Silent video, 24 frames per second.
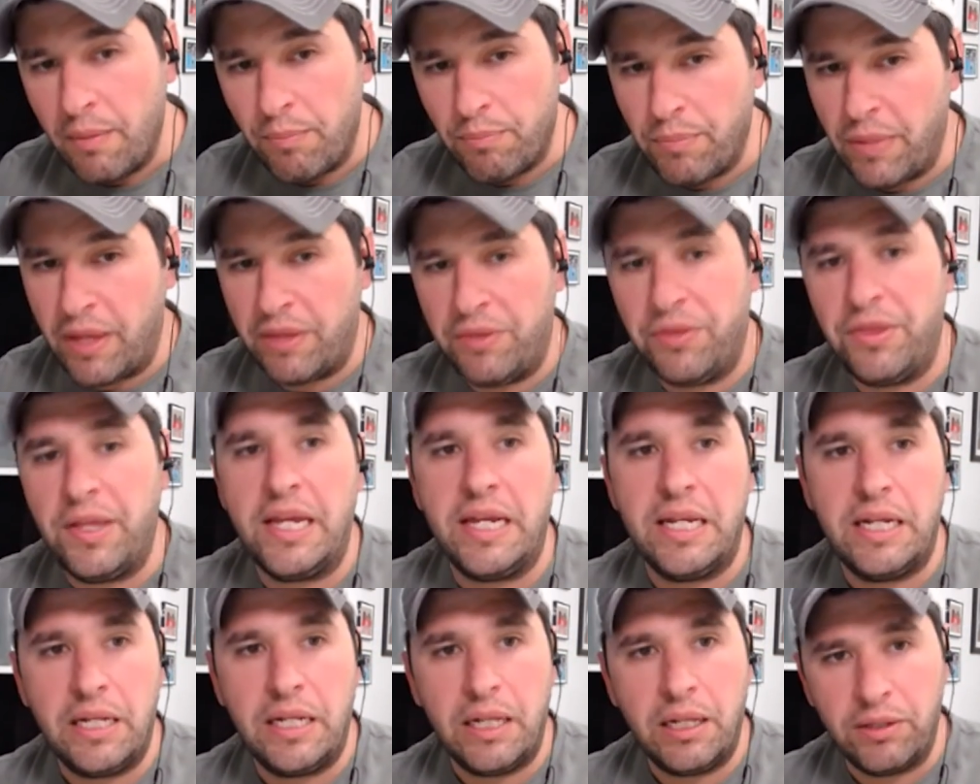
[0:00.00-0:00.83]

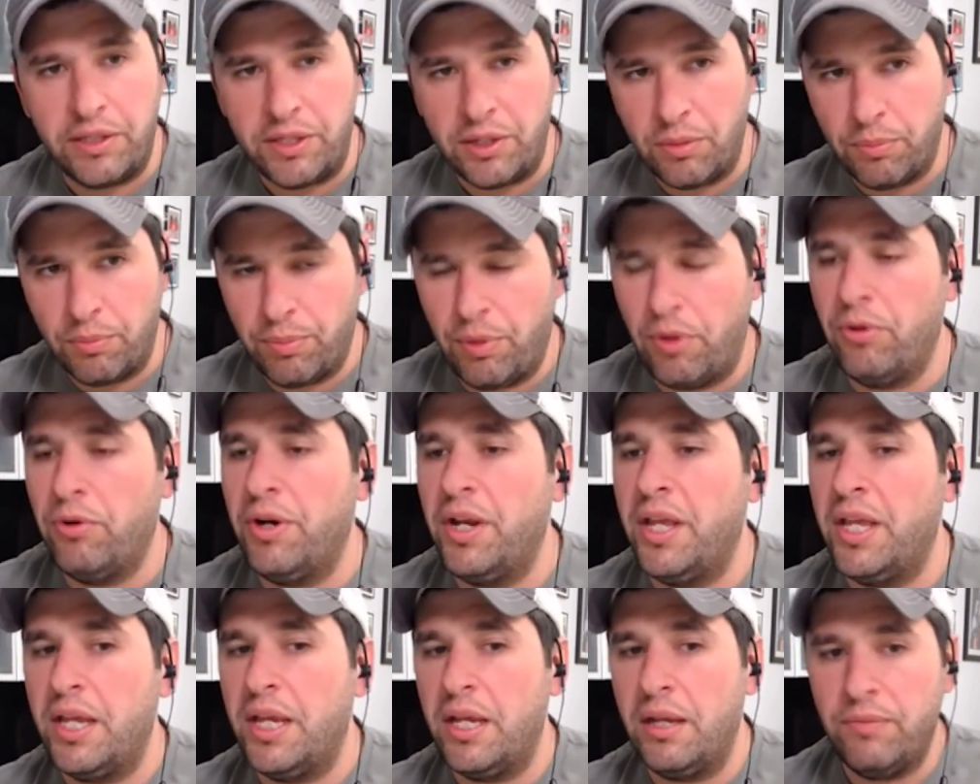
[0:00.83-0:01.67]
methane, cleaner
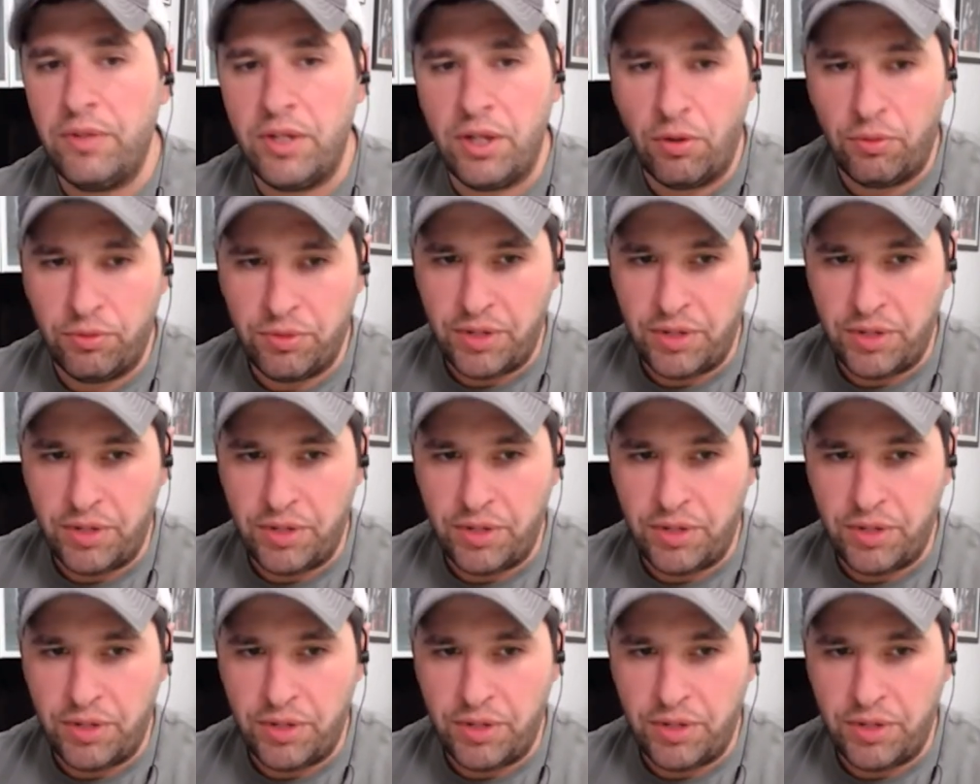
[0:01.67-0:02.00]
burning, you know,